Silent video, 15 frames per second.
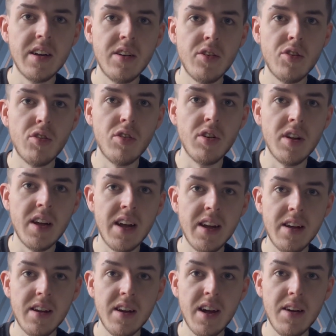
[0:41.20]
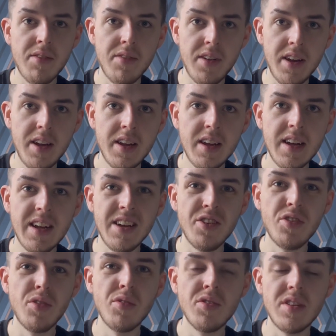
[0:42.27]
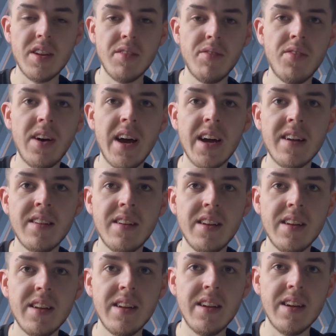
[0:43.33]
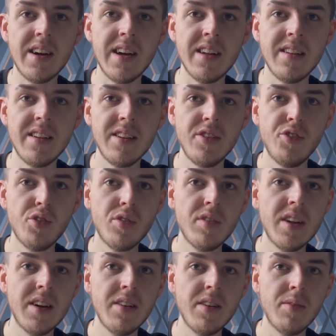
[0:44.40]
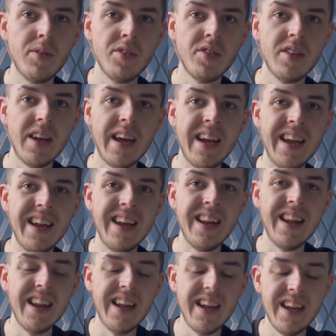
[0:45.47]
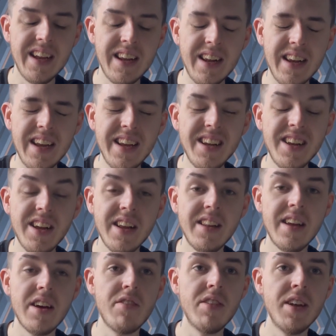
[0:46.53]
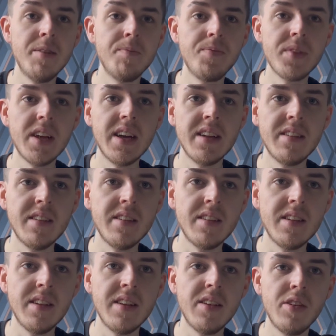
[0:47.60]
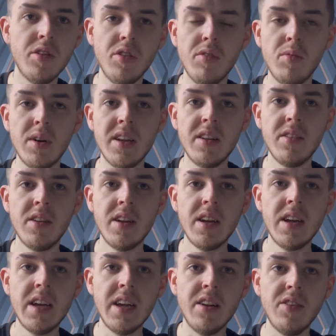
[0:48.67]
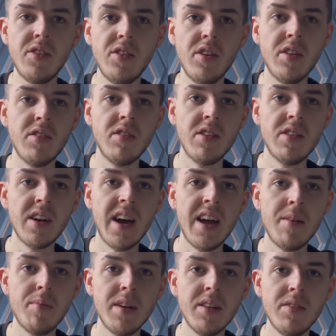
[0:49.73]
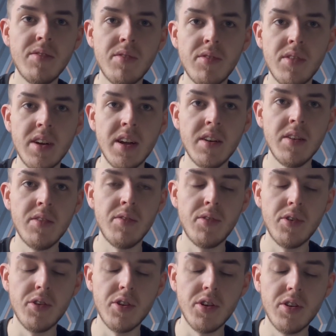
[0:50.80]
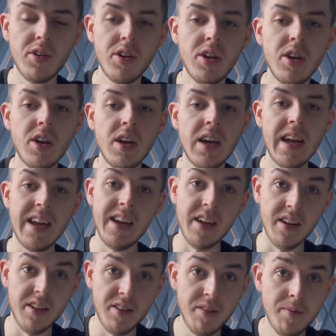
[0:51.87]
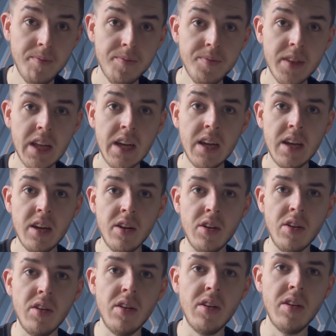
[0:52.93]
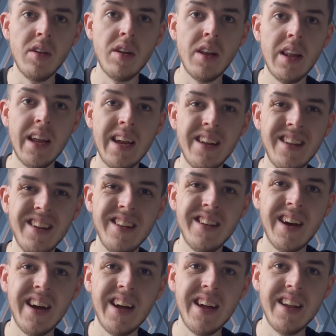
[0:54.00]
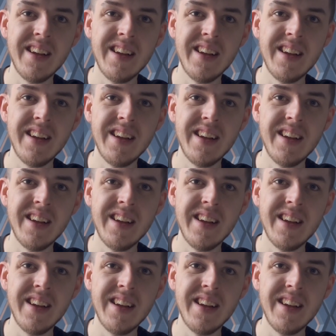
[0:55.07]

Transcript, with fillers: choreography. It shows the fact that John was a legendary assassin who went into retirement for a girl who later dies,